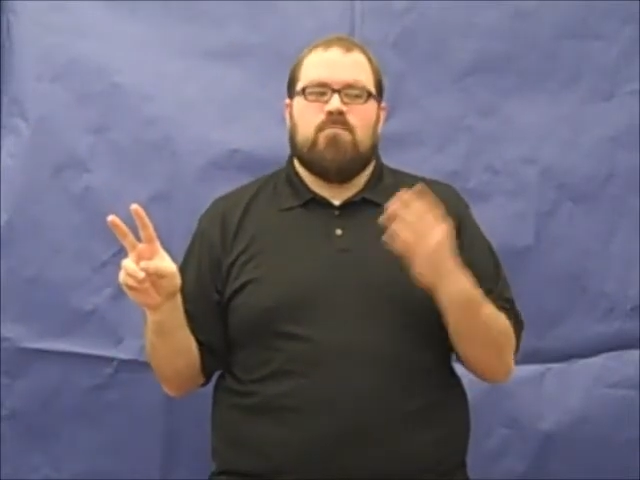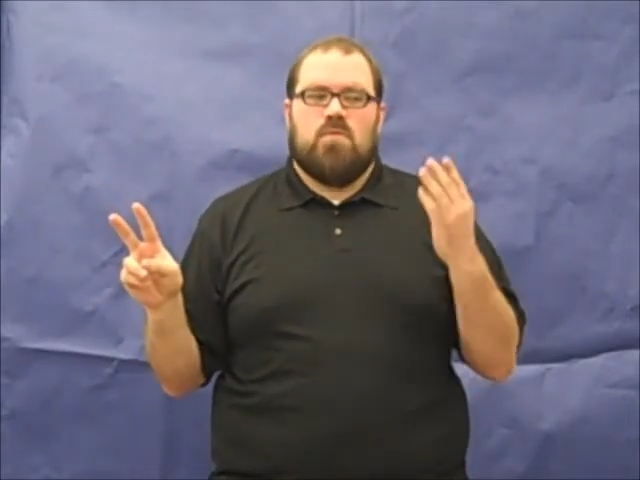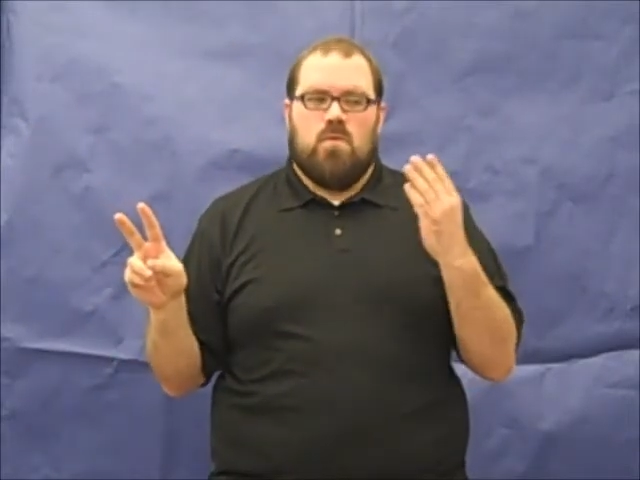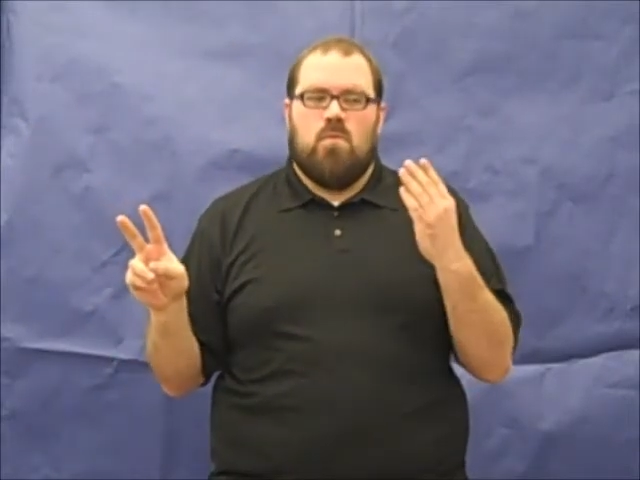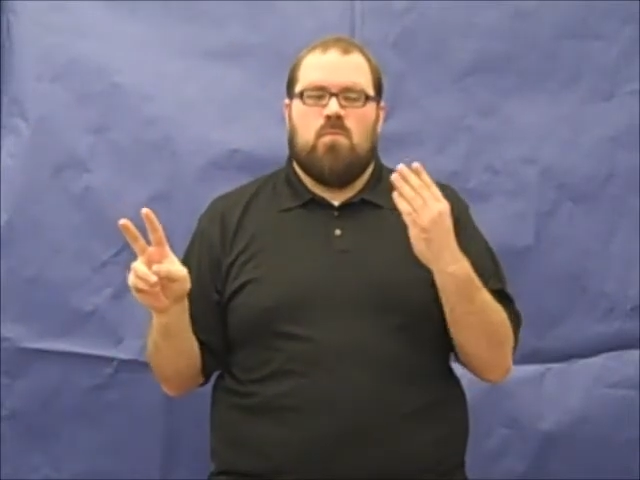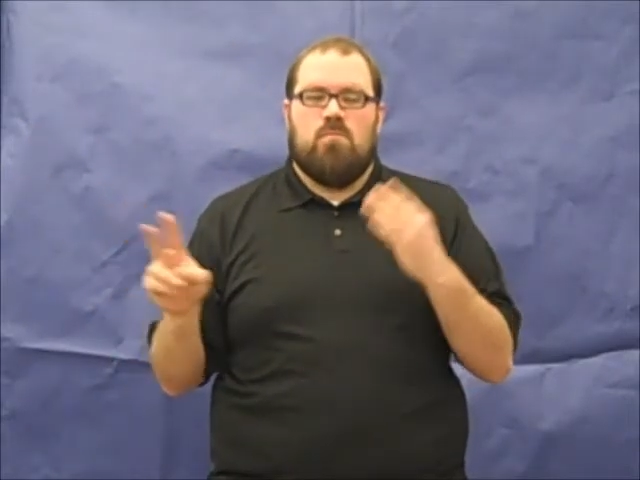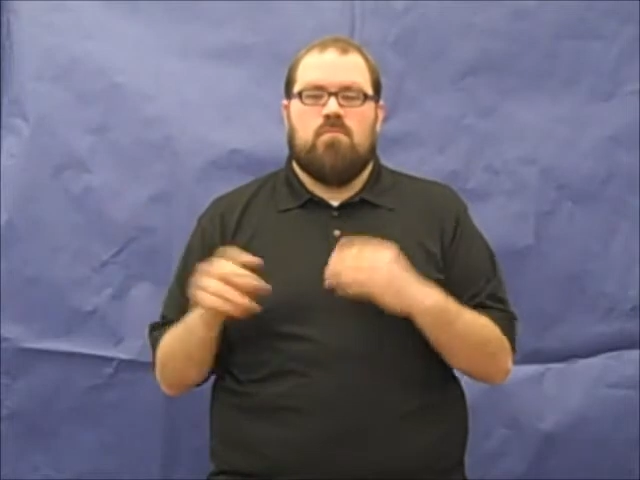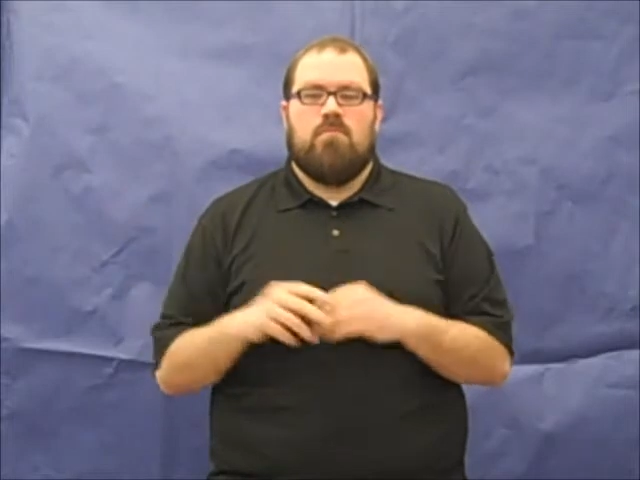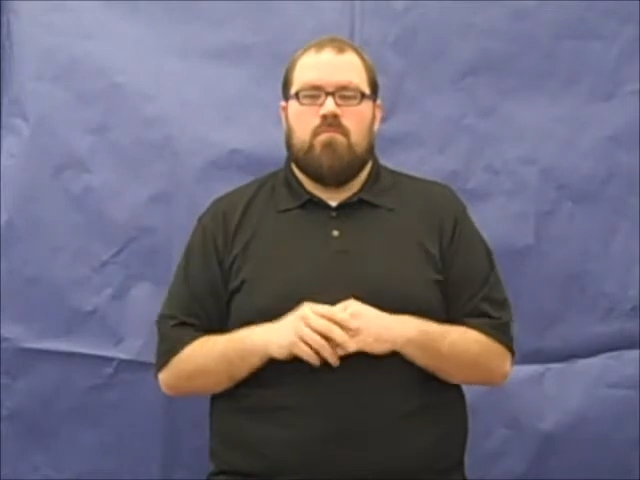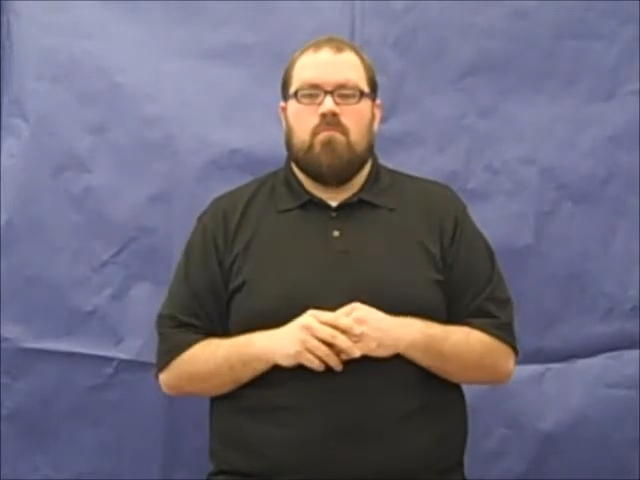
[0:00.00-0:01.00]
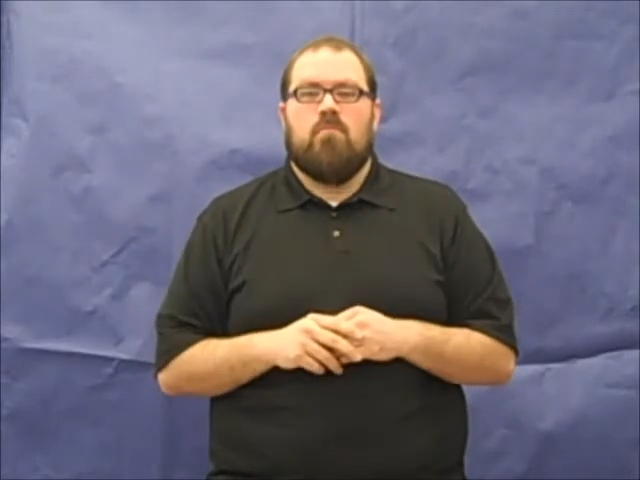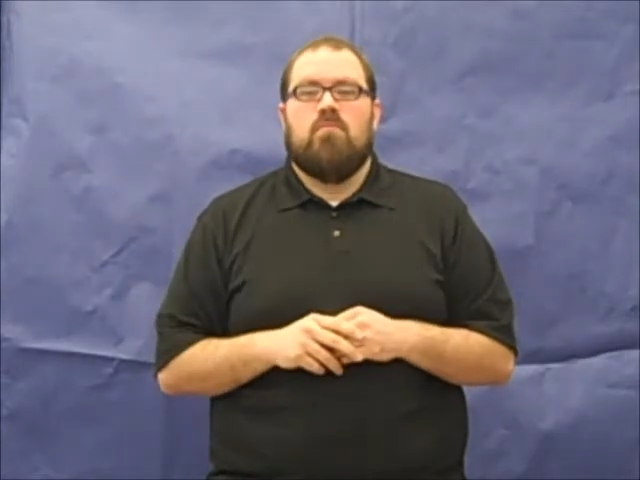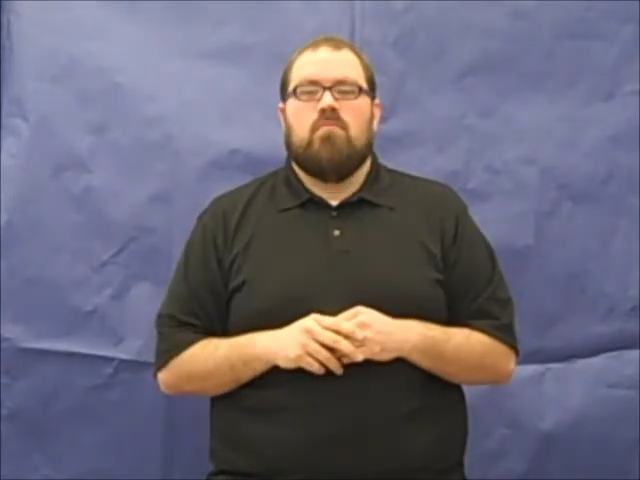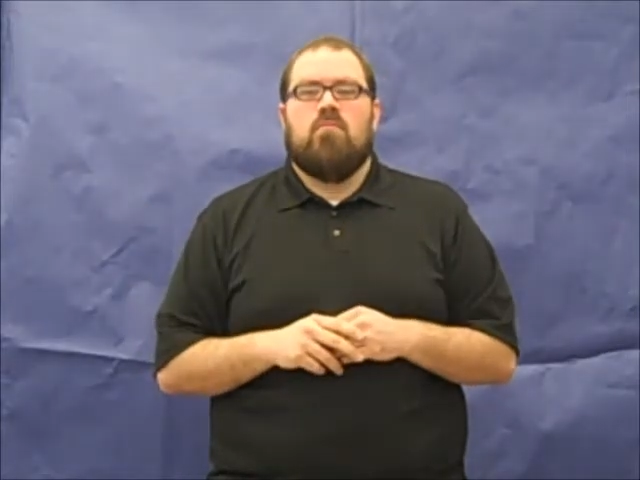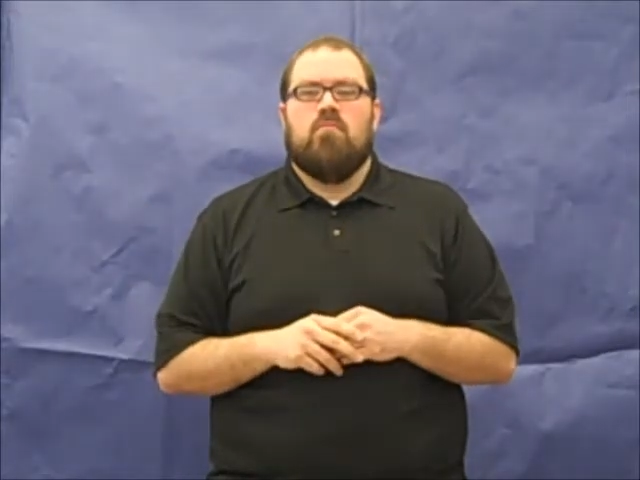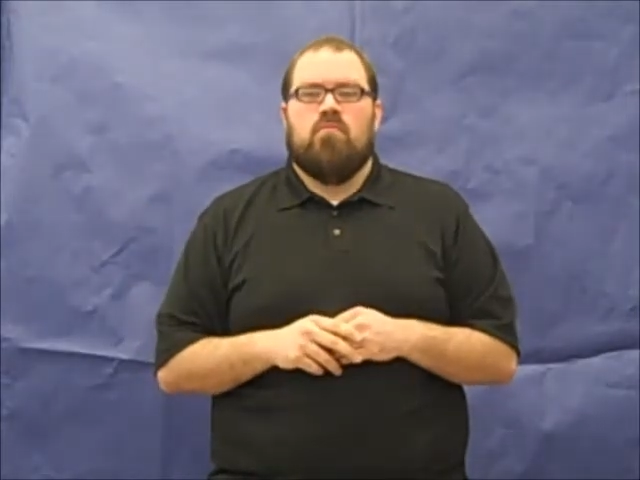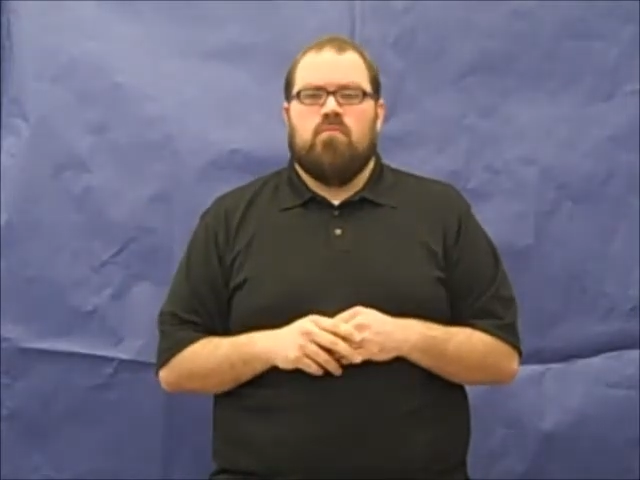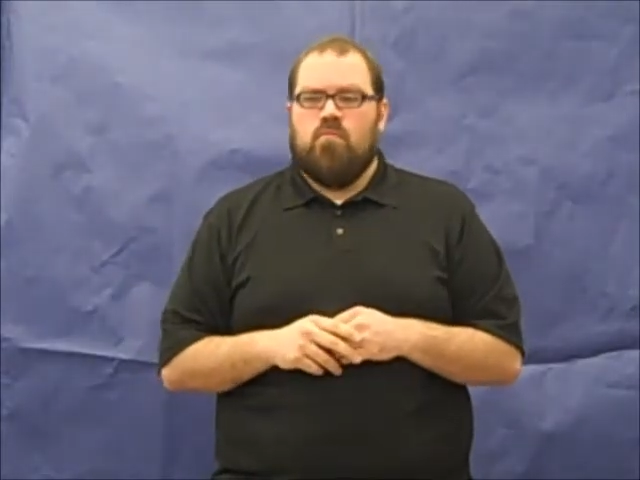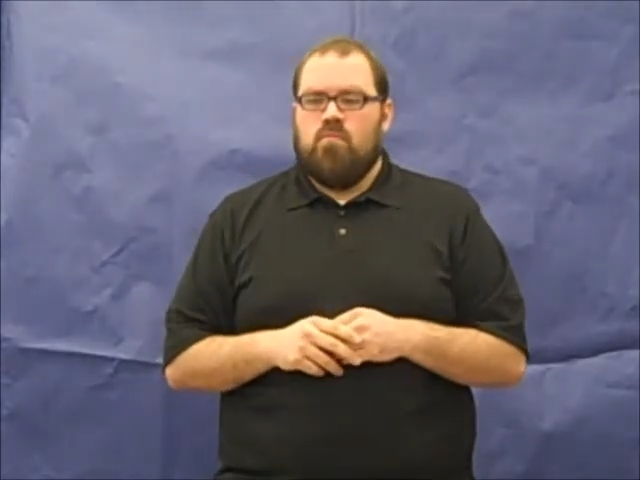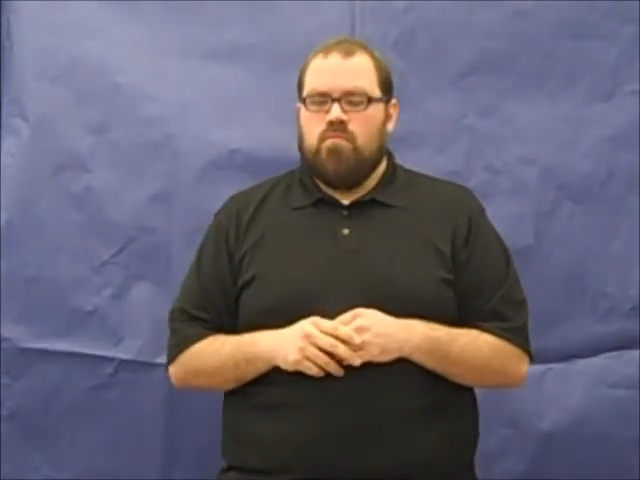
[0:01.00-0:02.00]
Who was that?
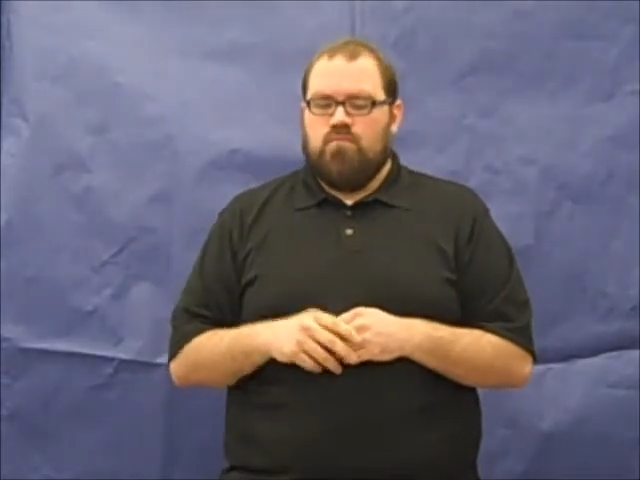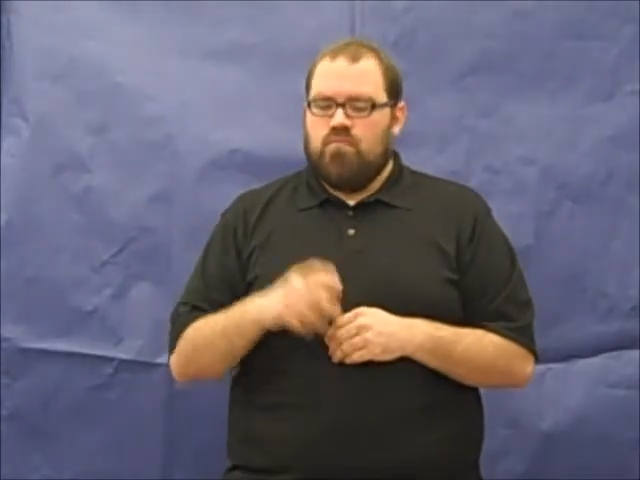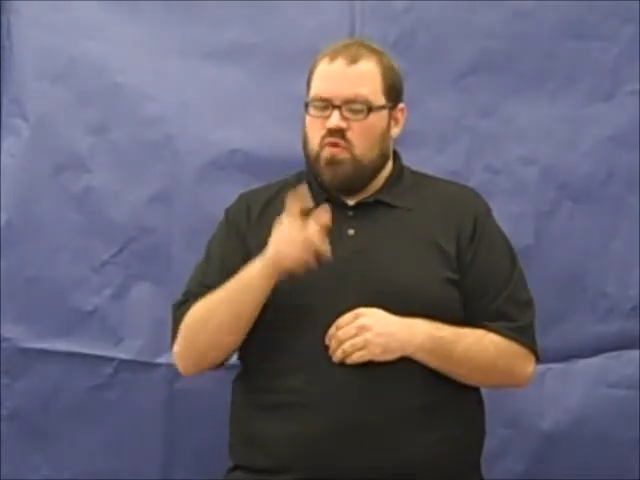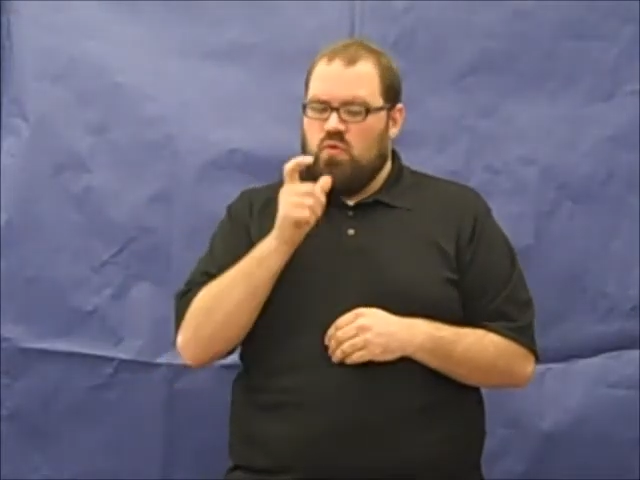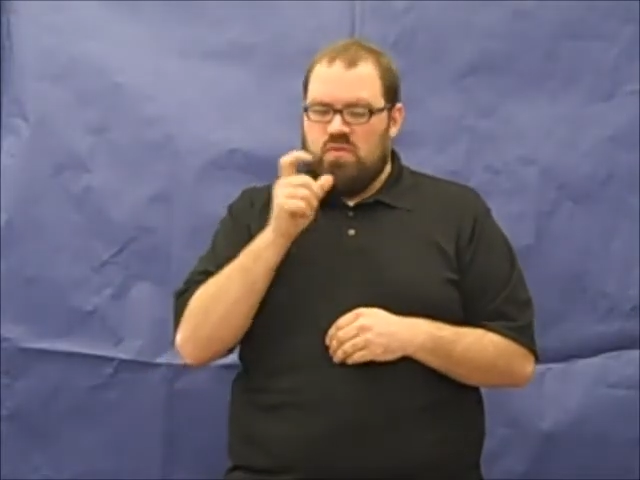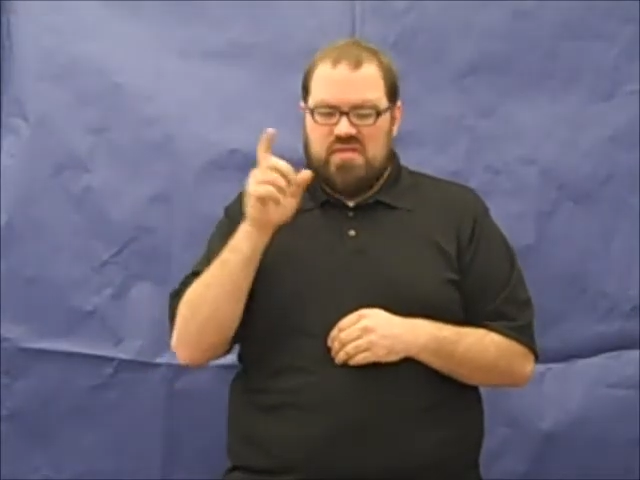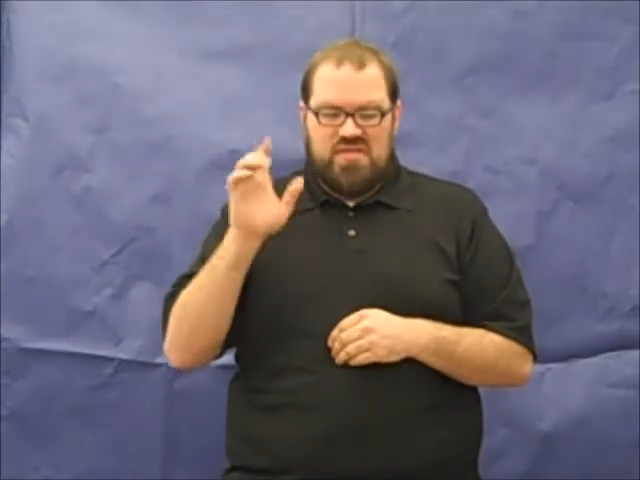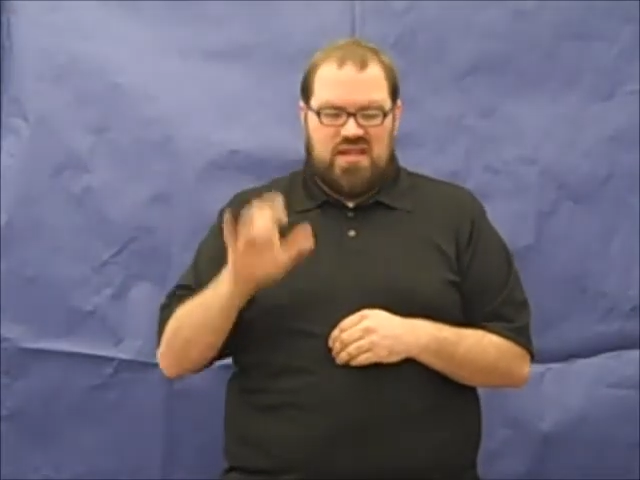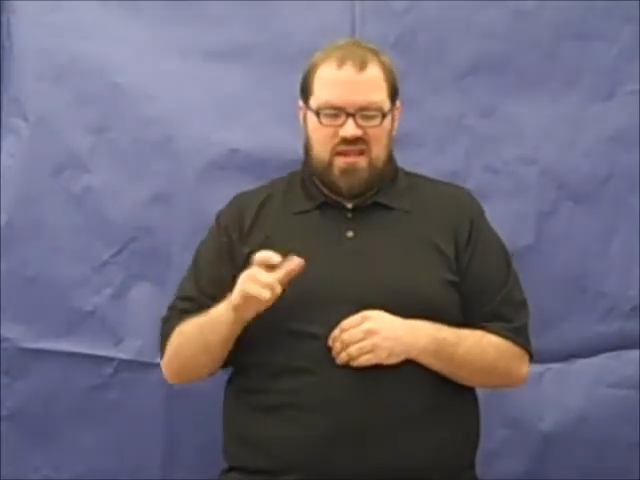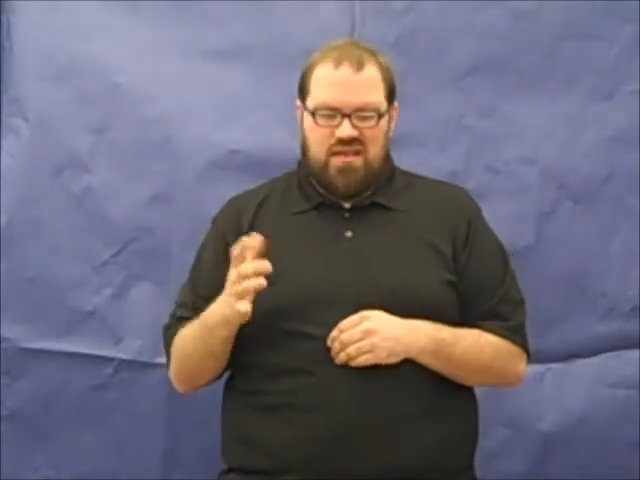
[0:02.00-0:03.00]
Thresh's grandmother?